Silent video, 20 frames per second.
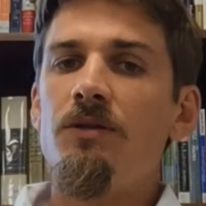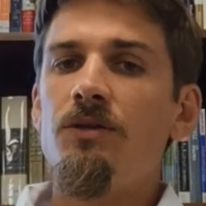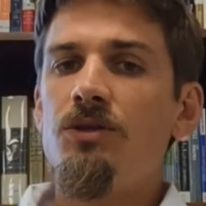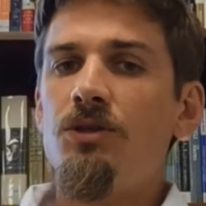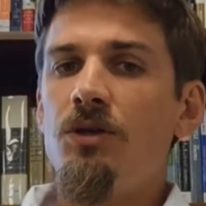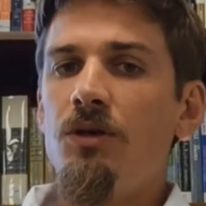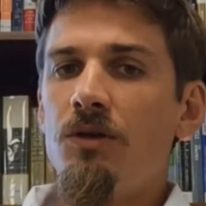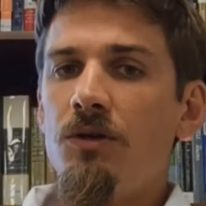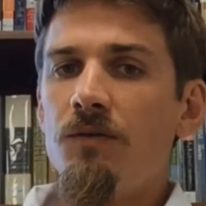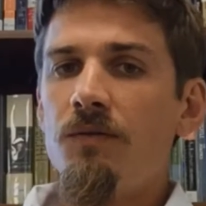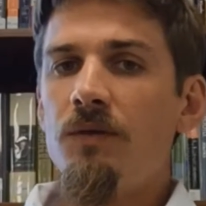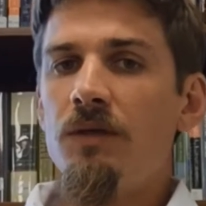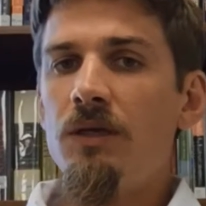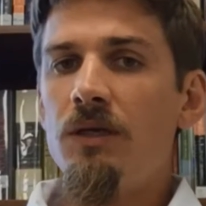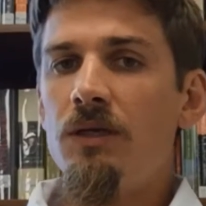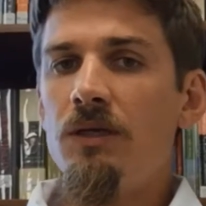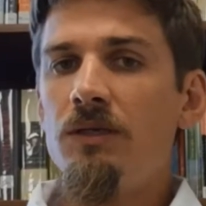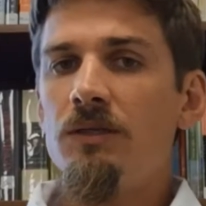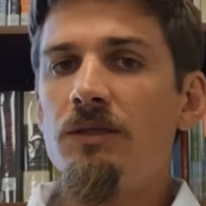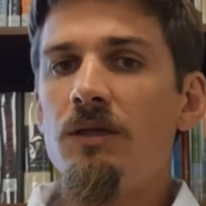this year
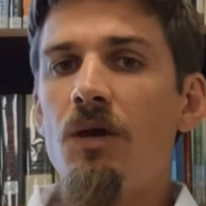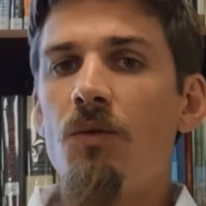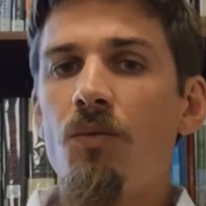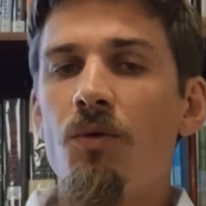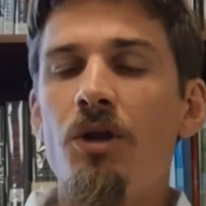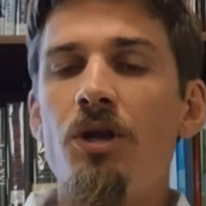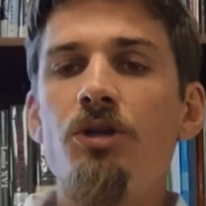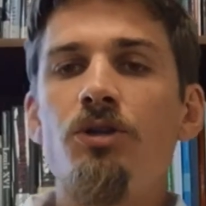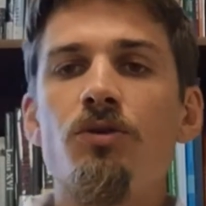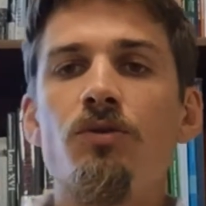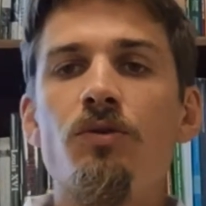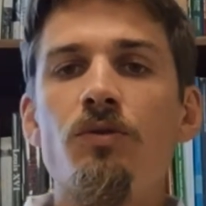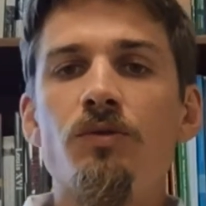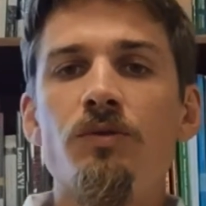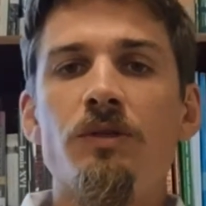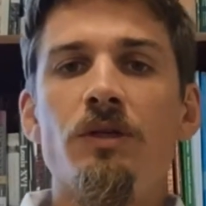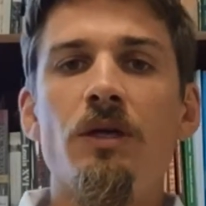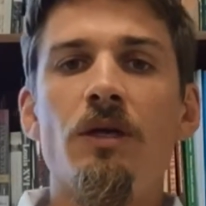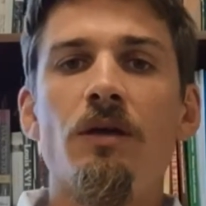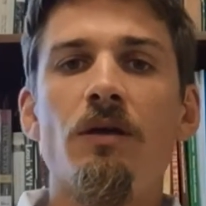is we're
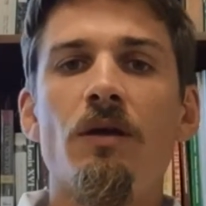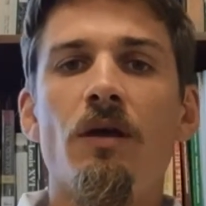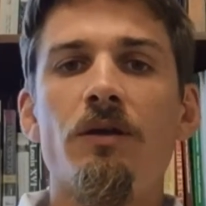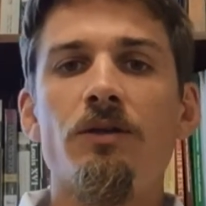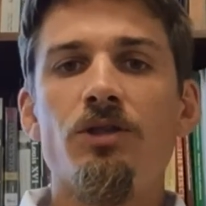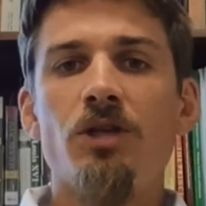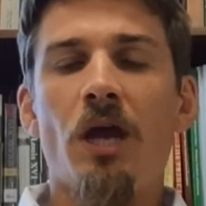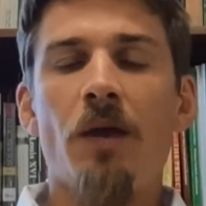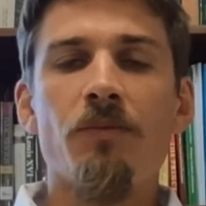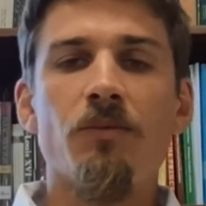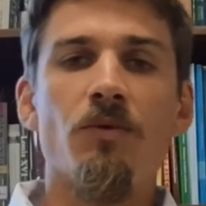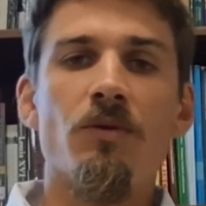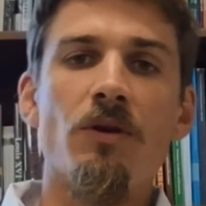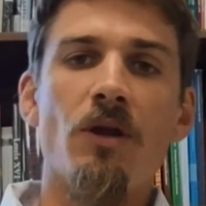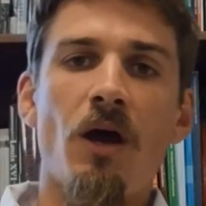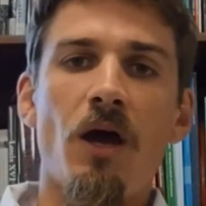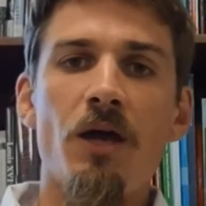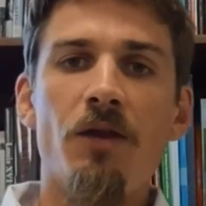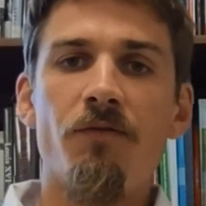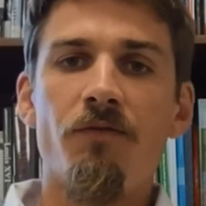introducing Chapter
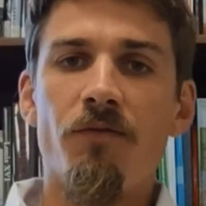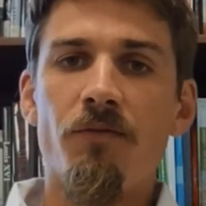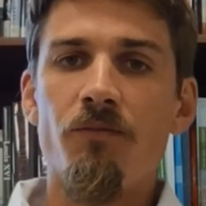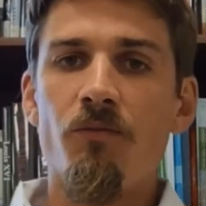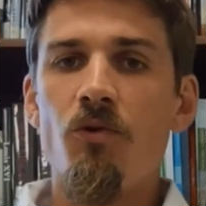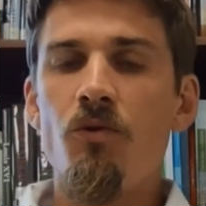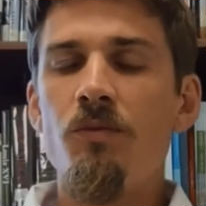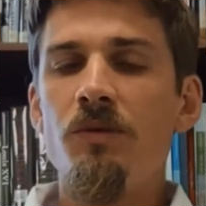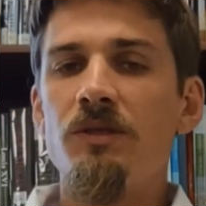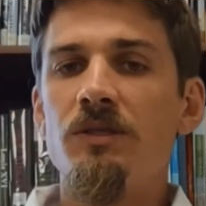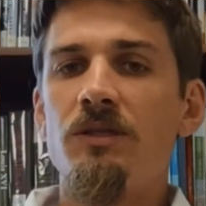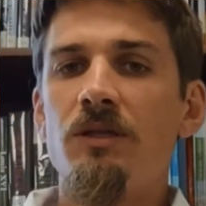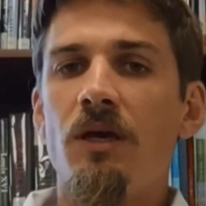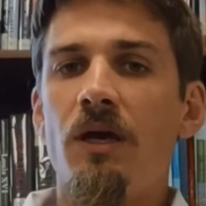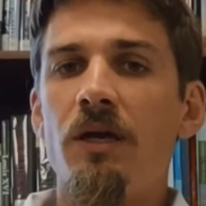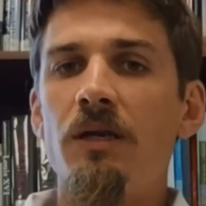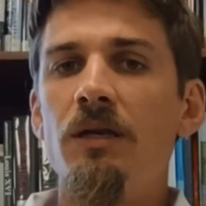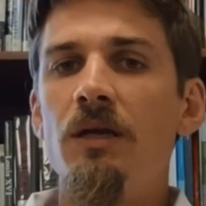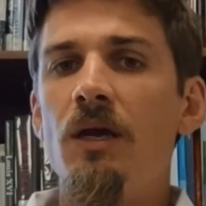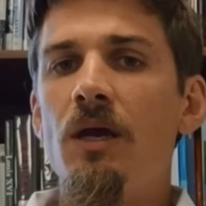9 from
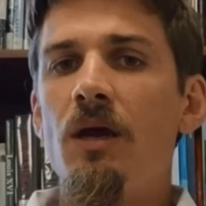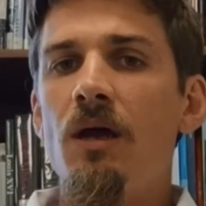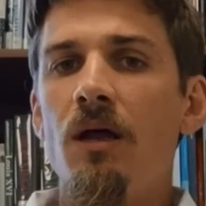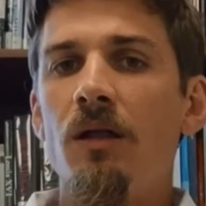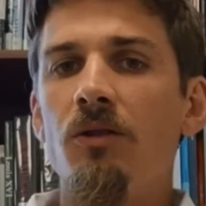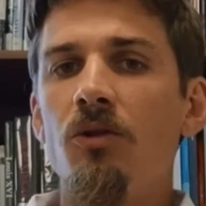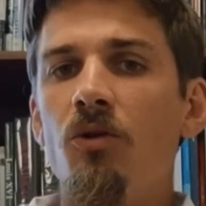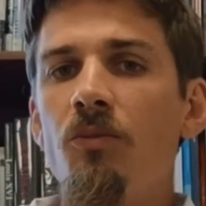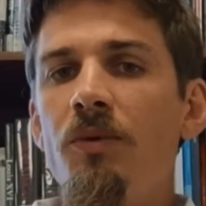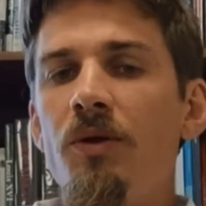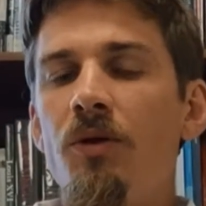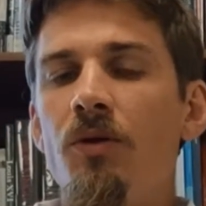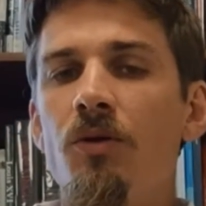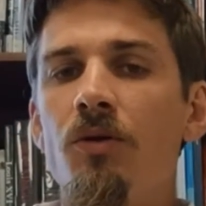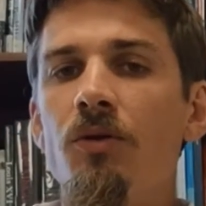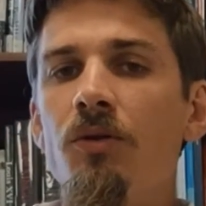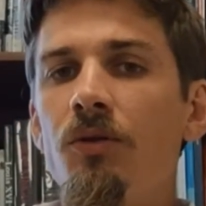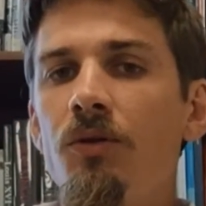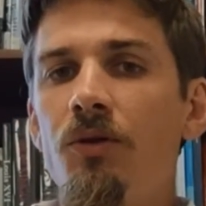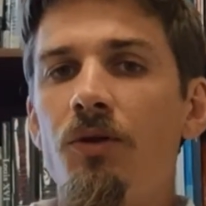Rubenstein a little bit
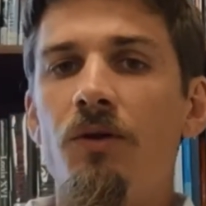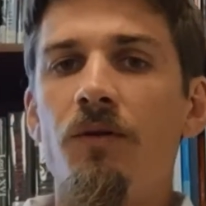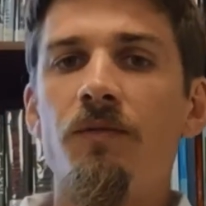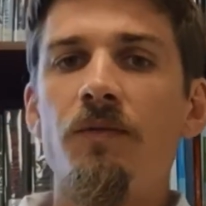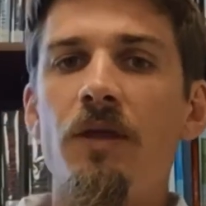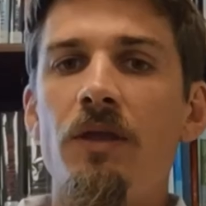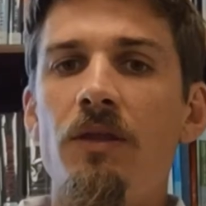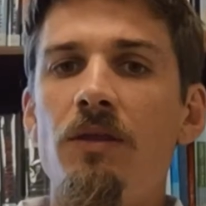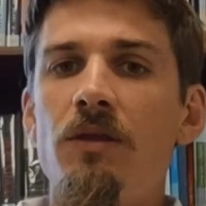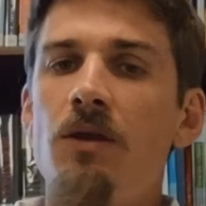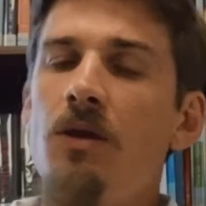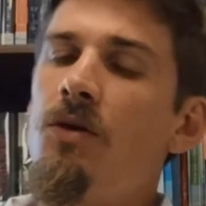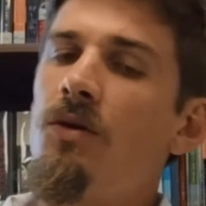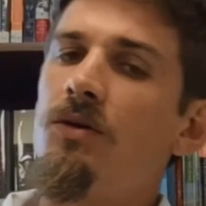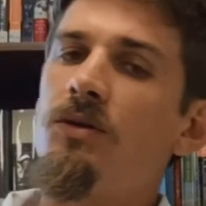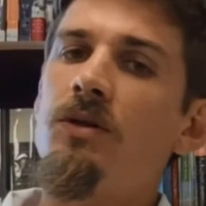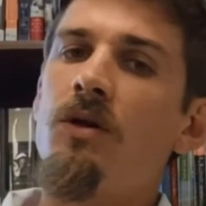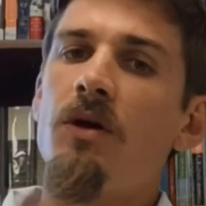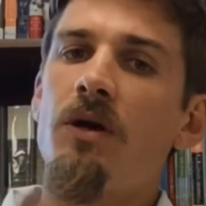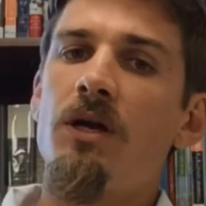earlier in the
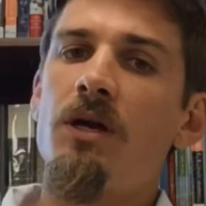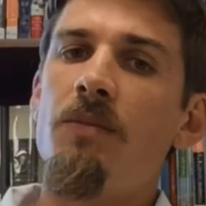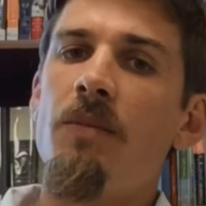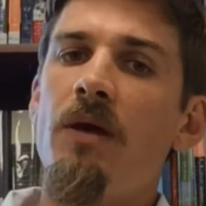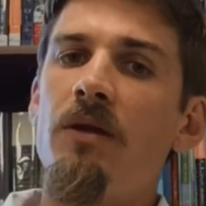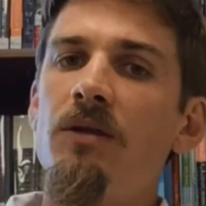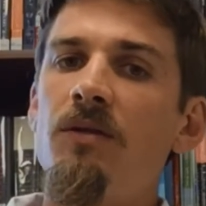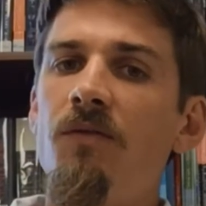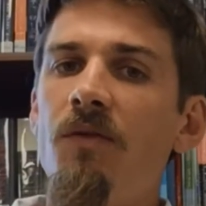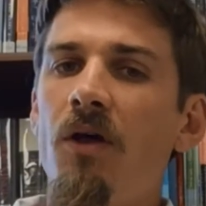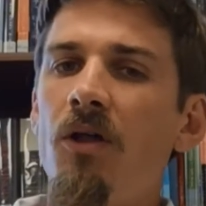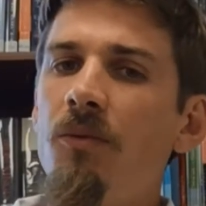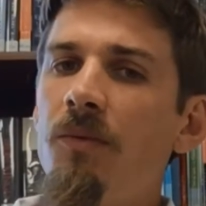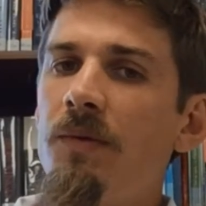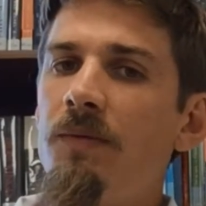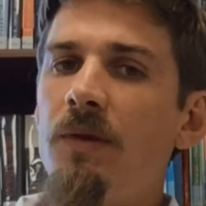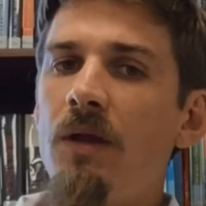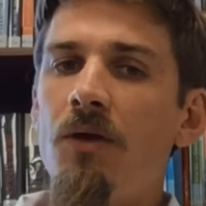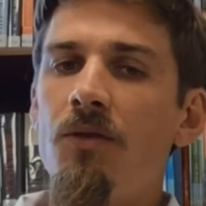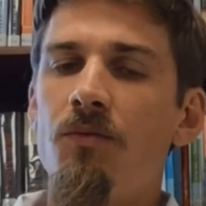year, talking about
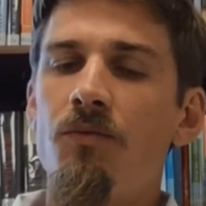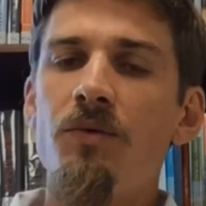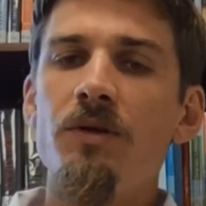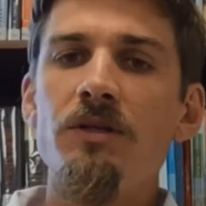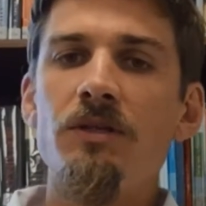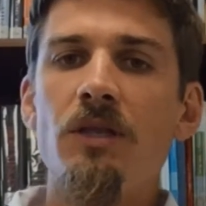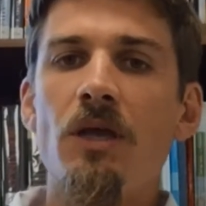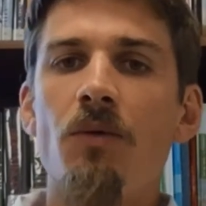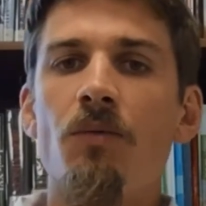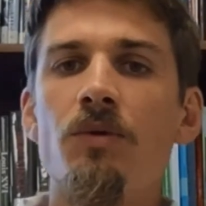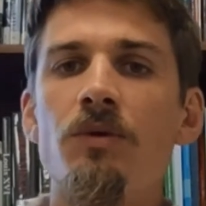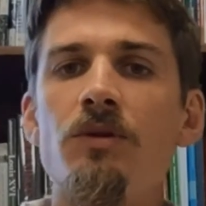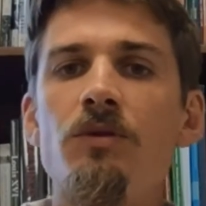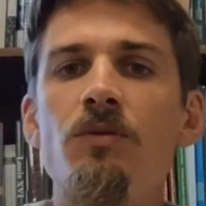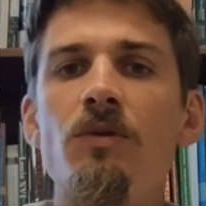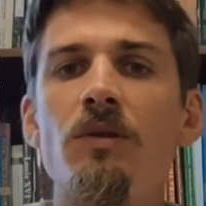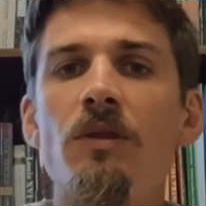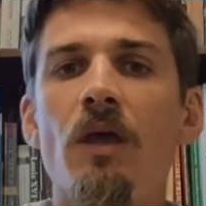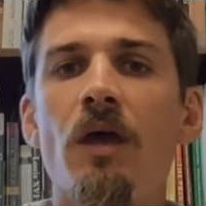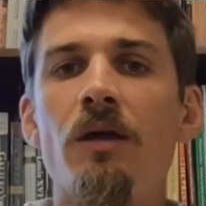development. Now, the reason that we're
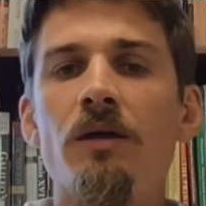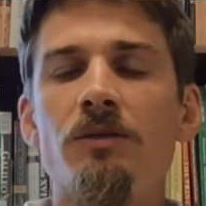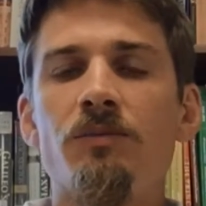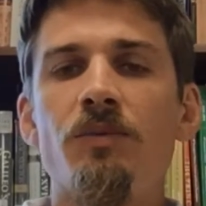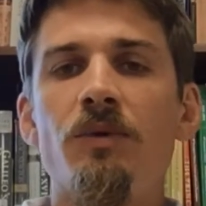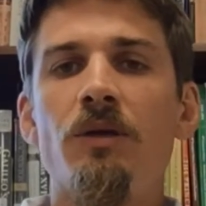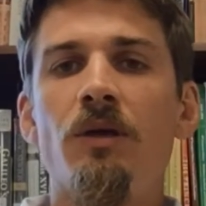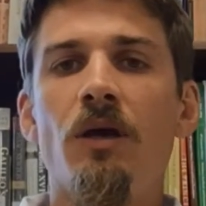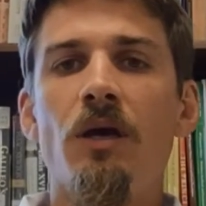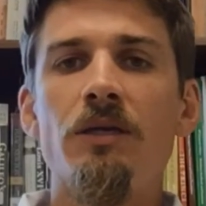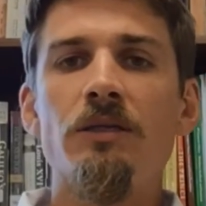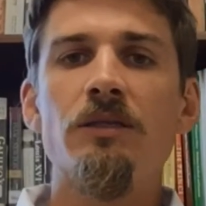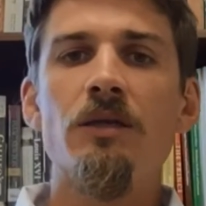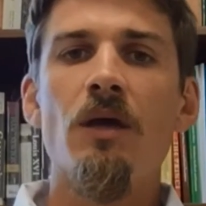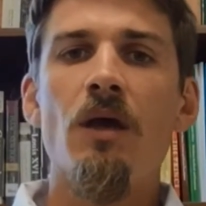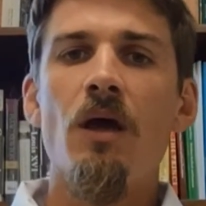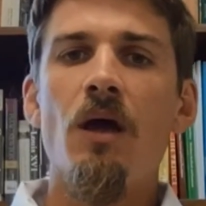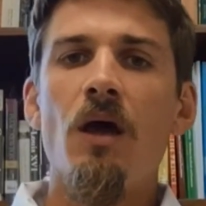doing that is because